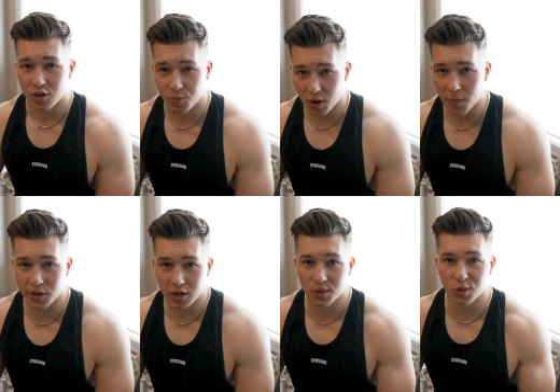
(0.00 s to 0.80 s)
you're probably
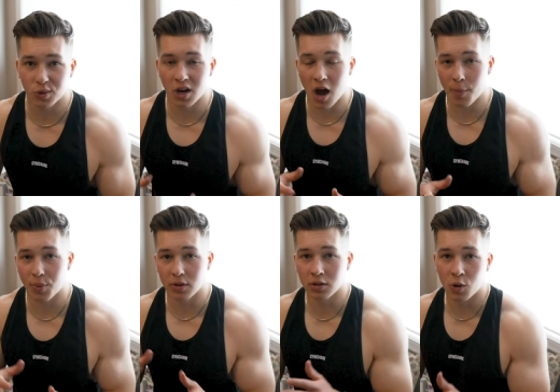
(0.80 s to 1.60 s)
gonna be doing an
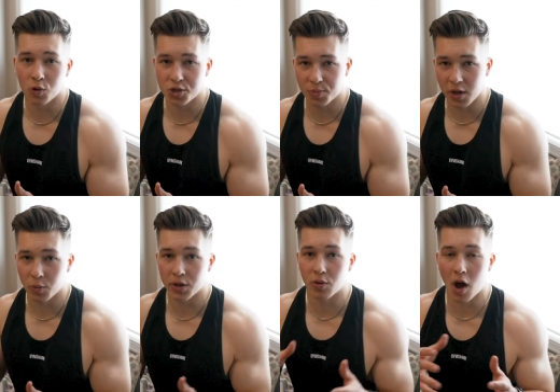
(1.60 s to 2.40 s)
upper lower split
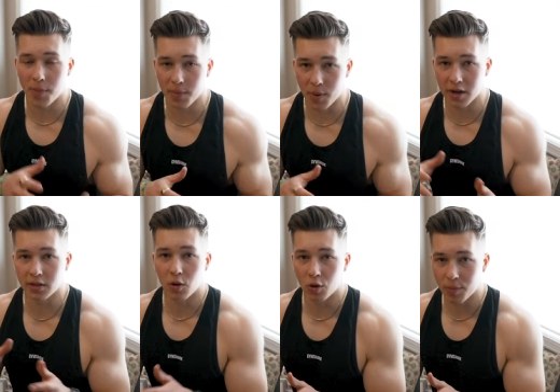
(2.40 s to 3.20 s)
where you do upper body,
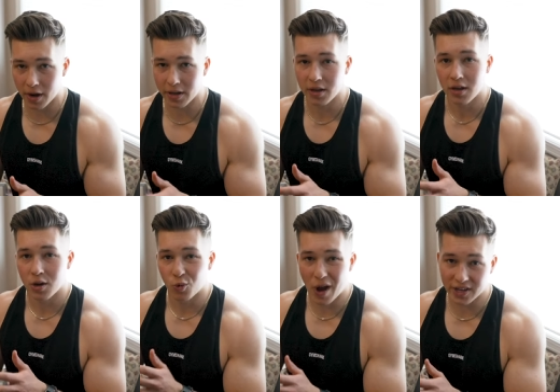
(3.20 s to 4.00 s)
lower body,
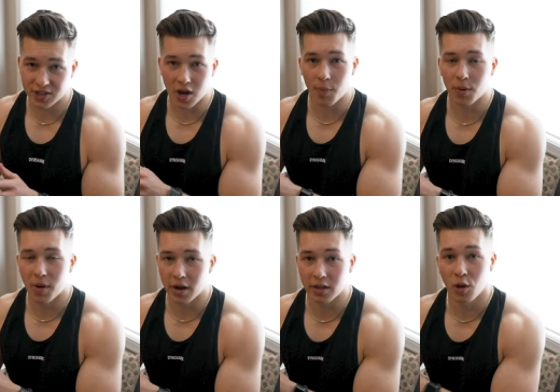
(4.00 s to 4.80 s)
rest, upper
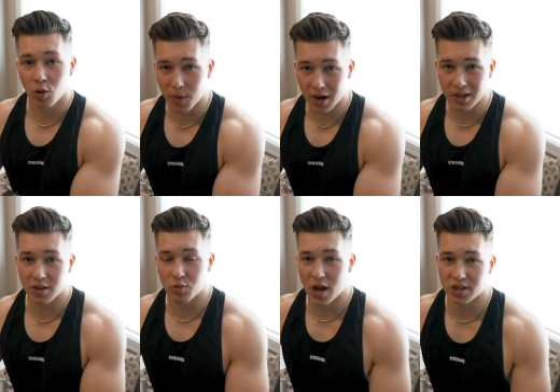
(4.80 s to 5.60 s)
body, lower body,
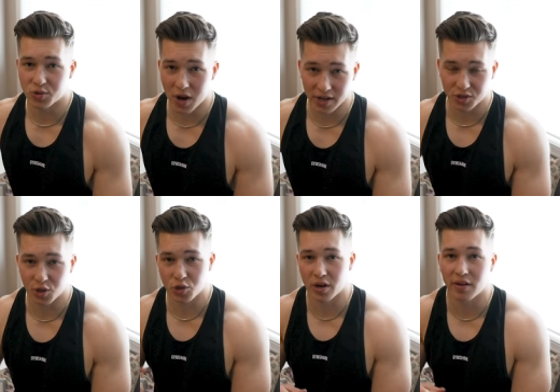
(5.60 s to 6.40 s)
then rest, rest. So
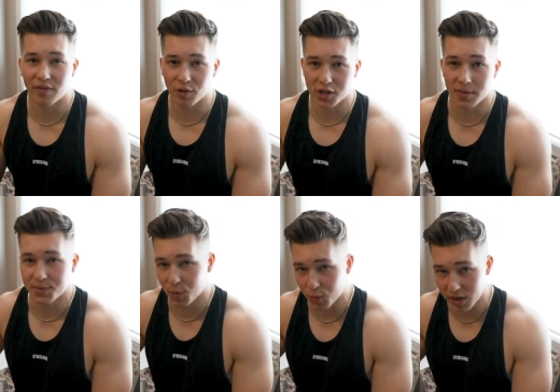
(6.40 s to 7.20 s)
you're training four times
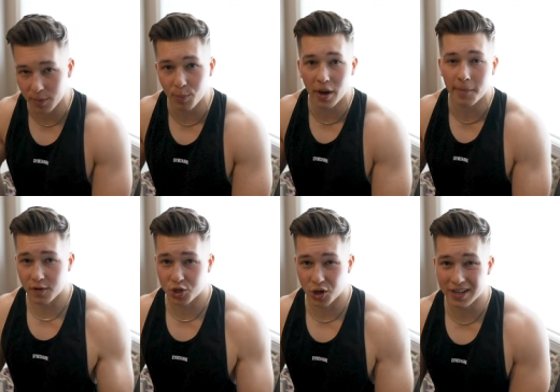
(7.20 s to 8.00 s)
per week. But if
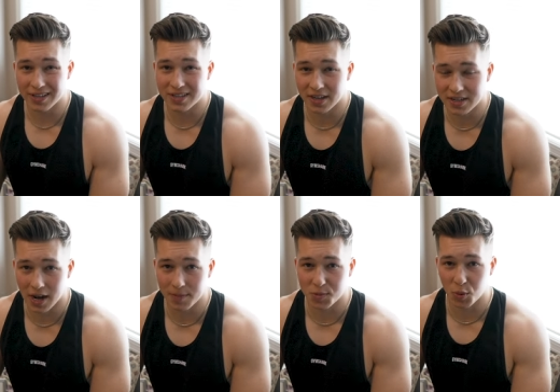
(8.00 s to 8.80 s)
you're training six
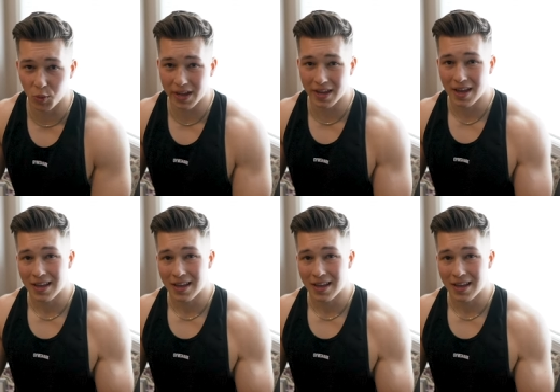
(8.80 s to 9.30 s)
times per week,